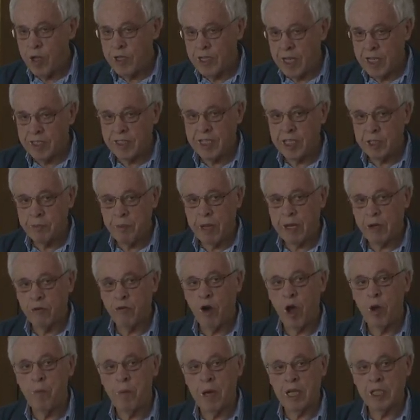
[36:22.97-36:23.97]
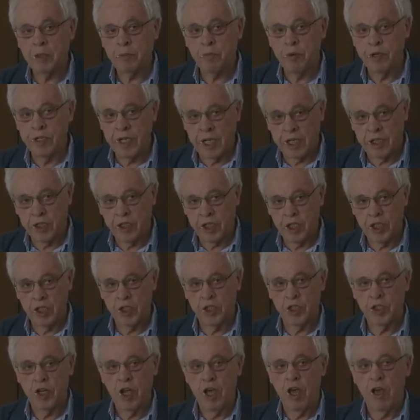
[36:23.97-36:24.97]
does this make robust
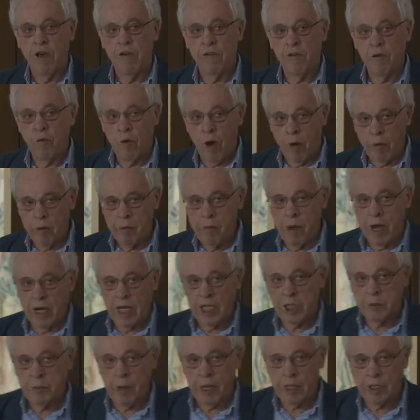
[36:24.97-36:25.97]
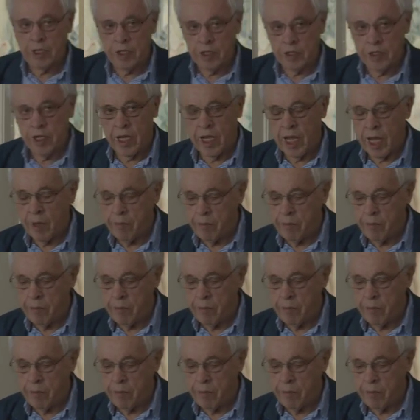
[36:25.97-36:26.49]
predictions for what we might expect to see?